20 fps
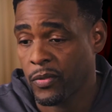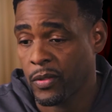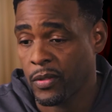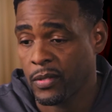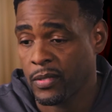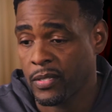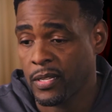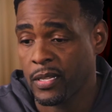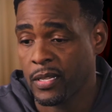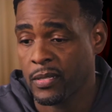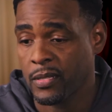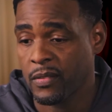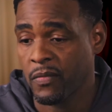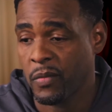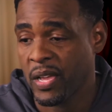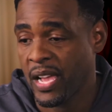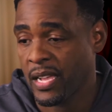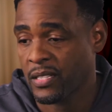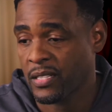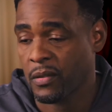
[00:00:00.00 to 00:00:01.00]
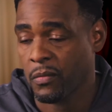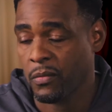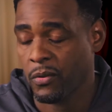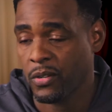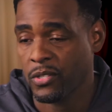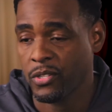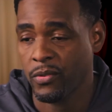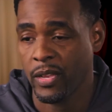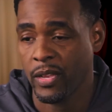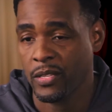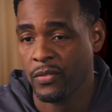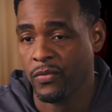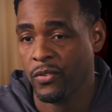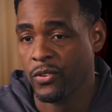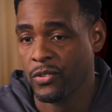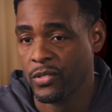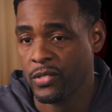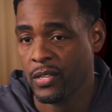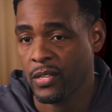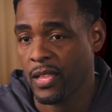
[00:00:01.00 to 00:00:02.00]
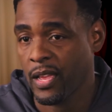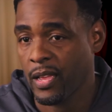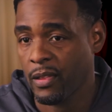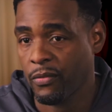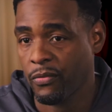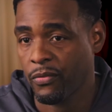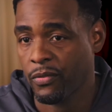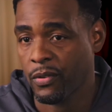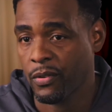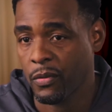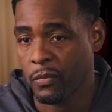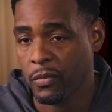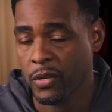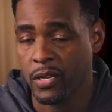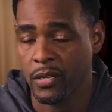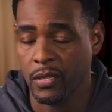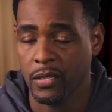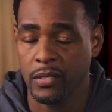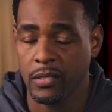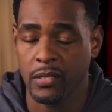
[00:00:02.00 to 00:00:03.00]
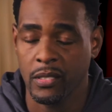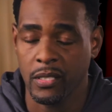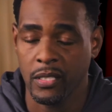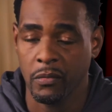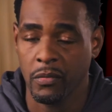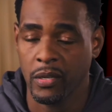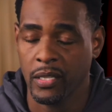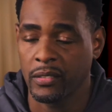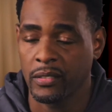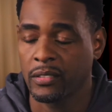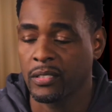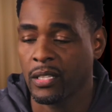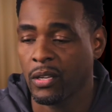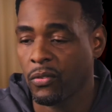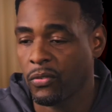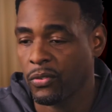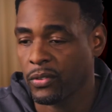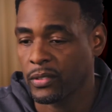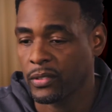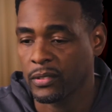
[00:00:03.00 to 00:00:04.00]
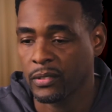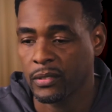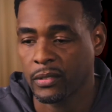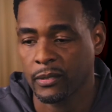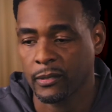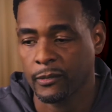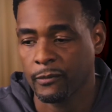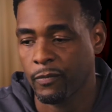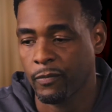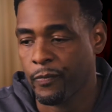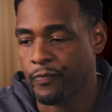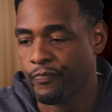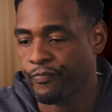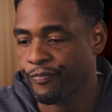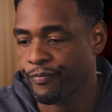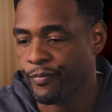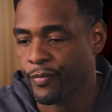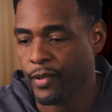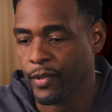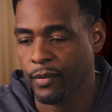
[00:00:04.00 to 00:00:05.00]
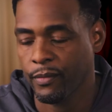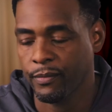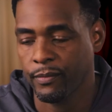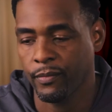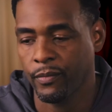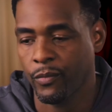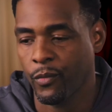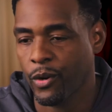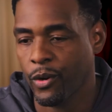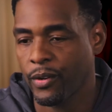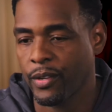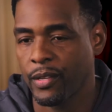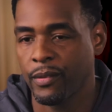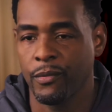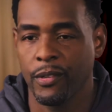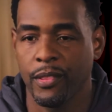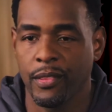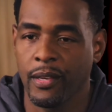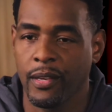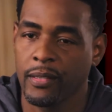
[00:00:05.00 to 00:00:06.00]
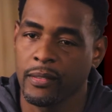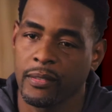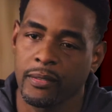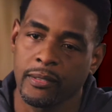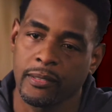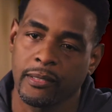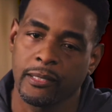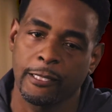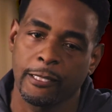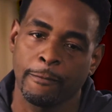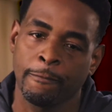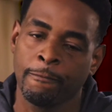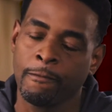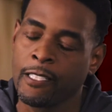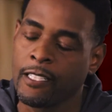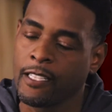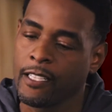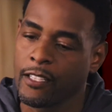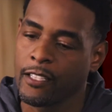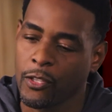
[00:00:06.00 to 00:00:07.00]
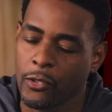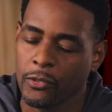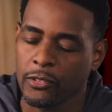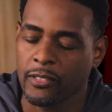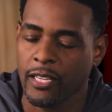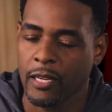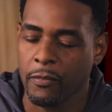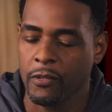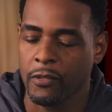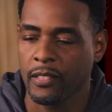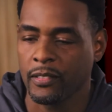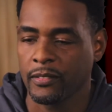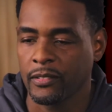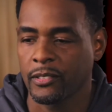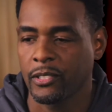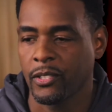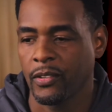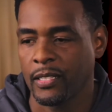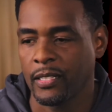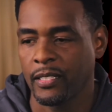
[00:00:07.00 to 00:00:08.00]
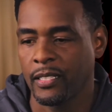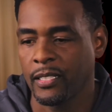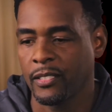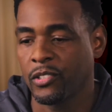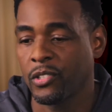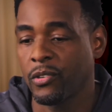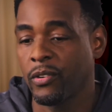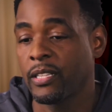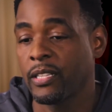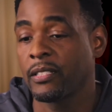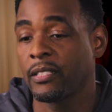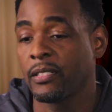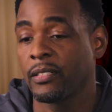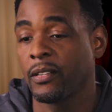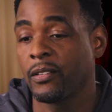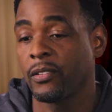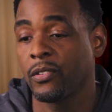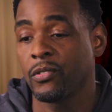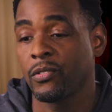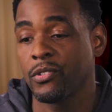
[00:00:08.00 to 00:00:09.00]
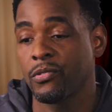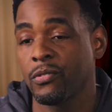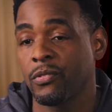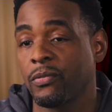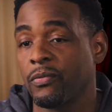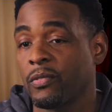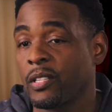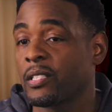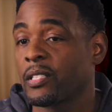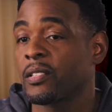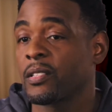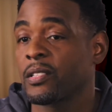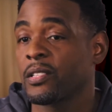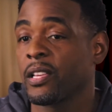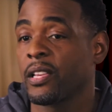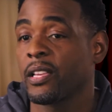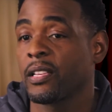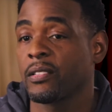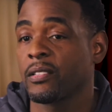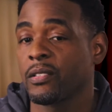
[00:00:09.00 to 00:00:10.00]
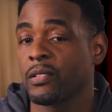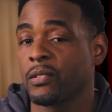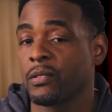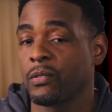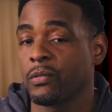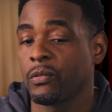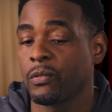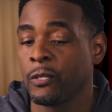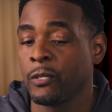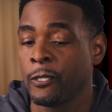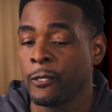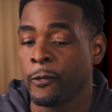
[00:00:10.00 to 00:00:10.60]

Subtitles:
the tenets of basketball transfers to life, you know, being a good teammate, selfless, working with others, those type of things. And so I think it's great that Uncle Drew gets a chance to